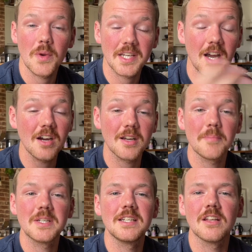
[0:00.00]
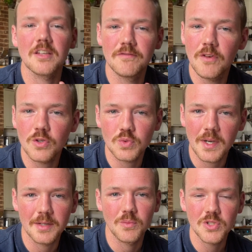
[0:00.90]
When a car company like
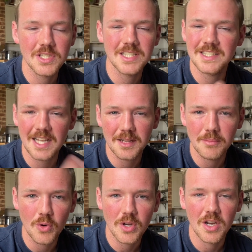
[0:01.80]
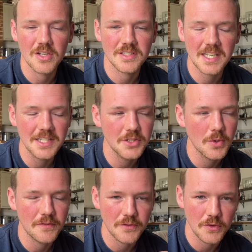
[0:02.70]
Volkswagen wants to sell more cars, they can do
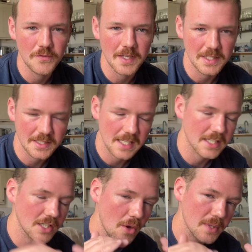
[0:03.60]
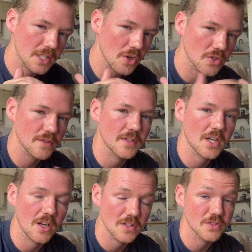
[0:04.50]
a few things. They can lower the cost of a
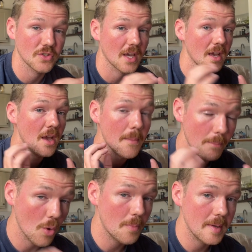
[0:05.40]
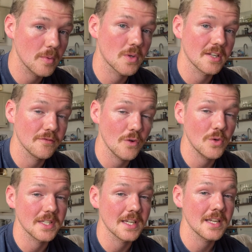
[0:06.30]
car so that more people can
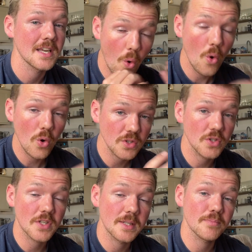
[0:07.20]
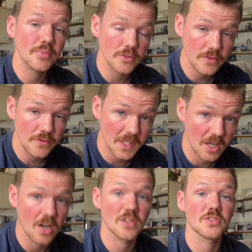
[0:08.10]
afford it, or you can improve the
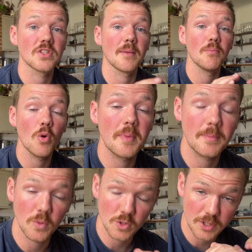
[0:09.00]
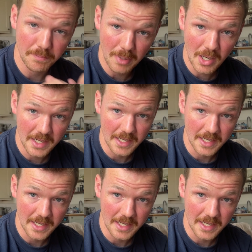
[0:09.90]
car so that more people want to buy